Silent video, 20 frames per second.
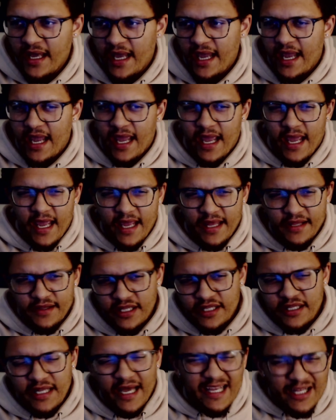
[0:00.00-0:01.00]
And,
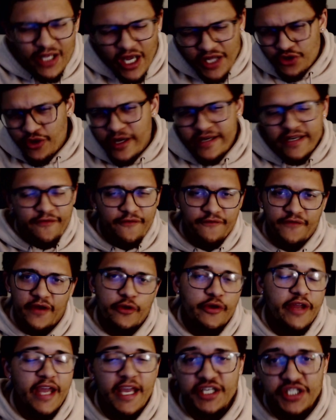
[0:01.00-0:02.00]
and then I, I, tried different
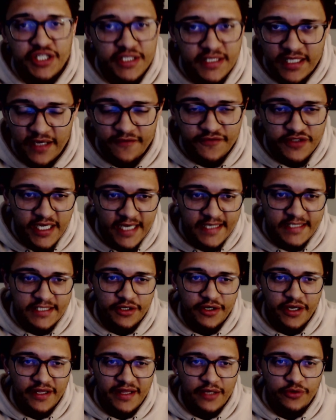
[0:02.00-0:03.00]
variations of
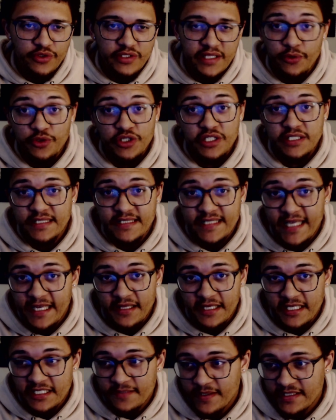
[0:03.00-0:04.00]
Jester, and they, they were just
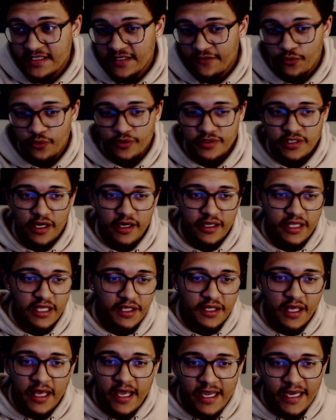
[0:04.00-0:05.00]
insanely expensive. We're
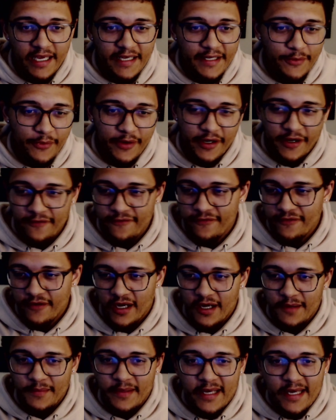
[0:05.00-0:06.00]
talking anywhere
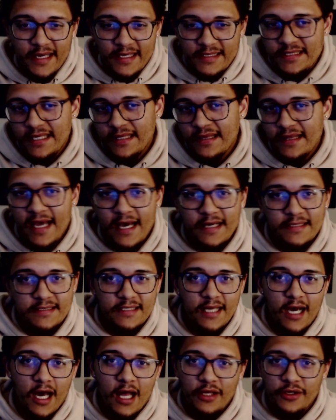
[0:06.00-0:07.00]
from
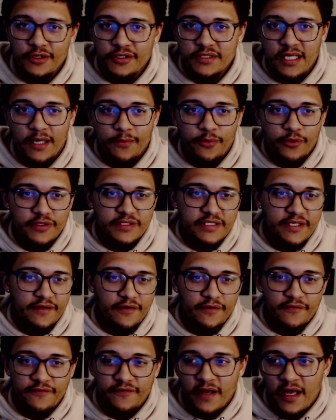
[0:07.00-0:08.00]
$10,000 upwards
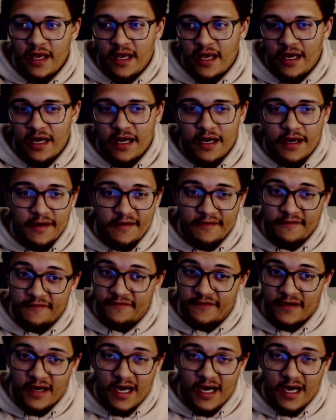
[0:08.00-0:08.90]
of of